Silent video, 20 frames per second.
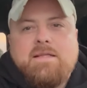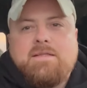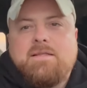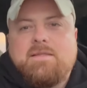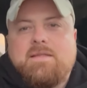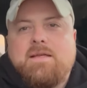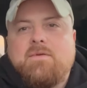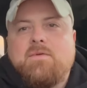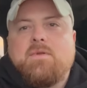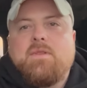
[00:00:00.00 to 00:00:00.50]
that
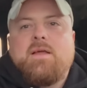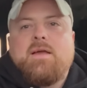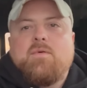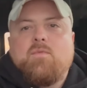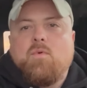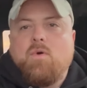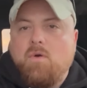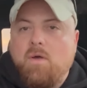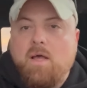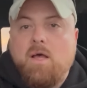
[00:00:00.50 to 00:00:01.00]
they were like,
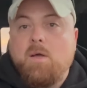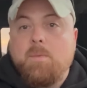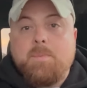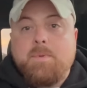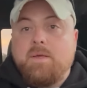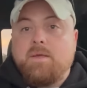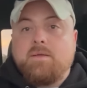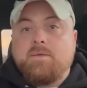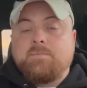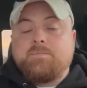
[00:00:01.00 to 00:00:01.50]
we'll help
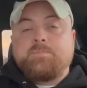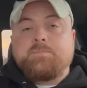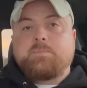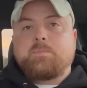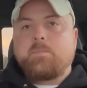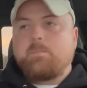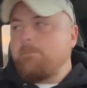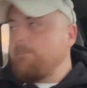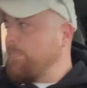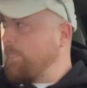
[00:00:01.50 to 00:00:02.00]
you,
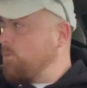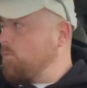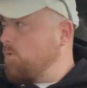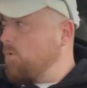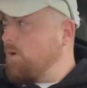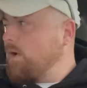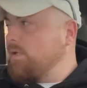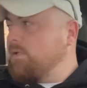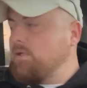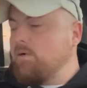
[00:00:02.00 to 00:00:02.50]
we'll
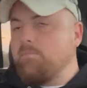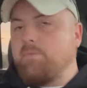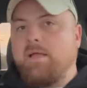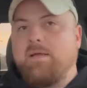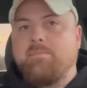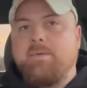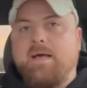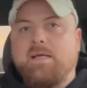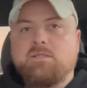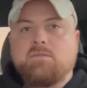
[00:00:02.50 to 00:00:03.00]
go out there and play
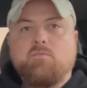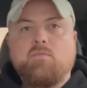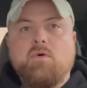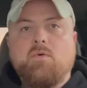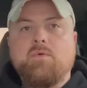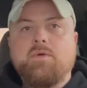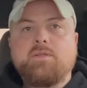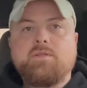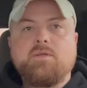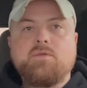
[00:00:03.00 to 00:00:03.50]
basketball
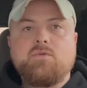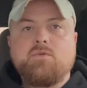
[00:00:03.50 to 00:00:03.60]
with you,